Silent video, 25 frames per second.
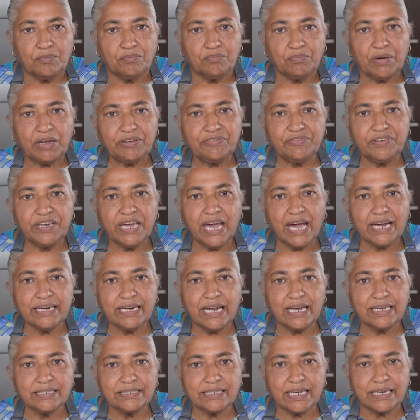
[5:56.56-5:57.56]
My
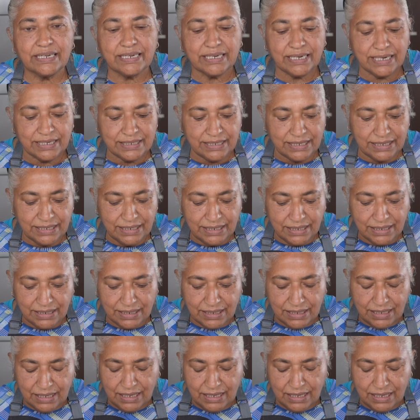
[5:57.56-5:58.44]
viennas are ready.